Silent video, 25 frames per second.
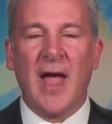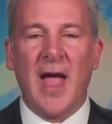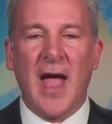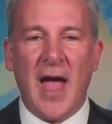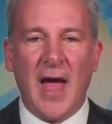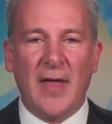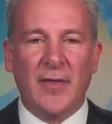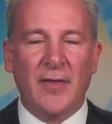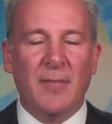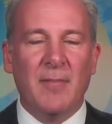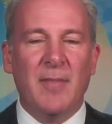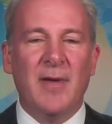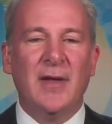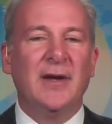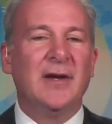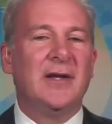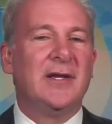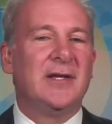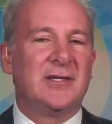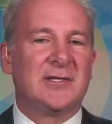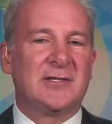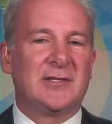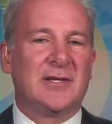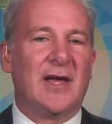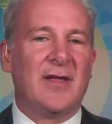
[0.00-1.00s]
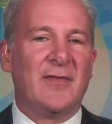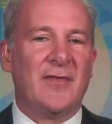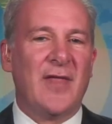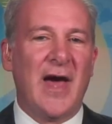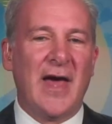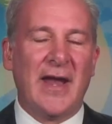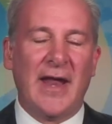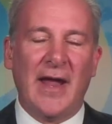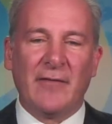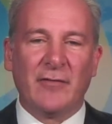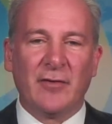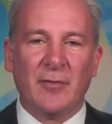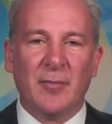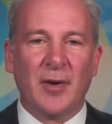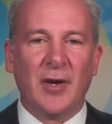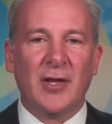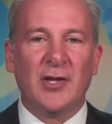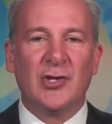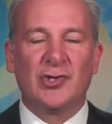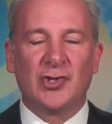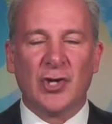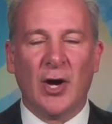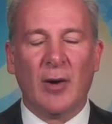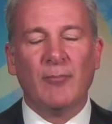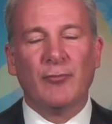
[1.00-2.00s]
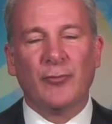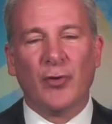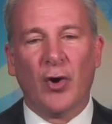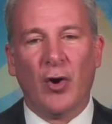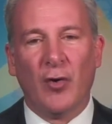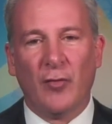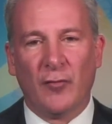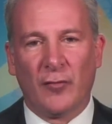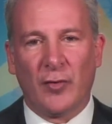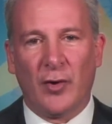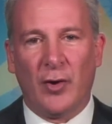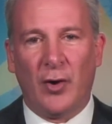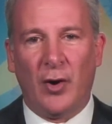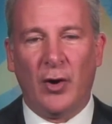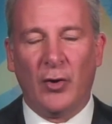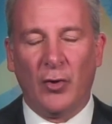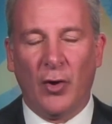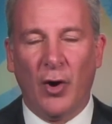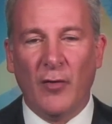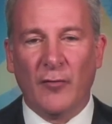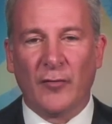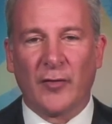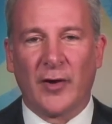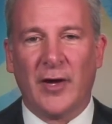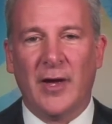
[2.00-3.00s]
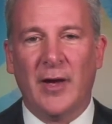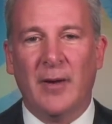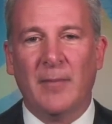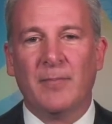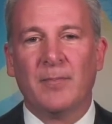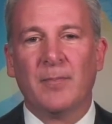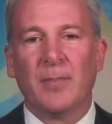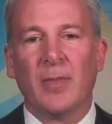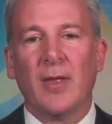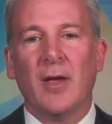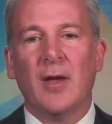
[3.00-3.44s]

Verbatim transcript: And the minute he said that, everybody jumped over all over him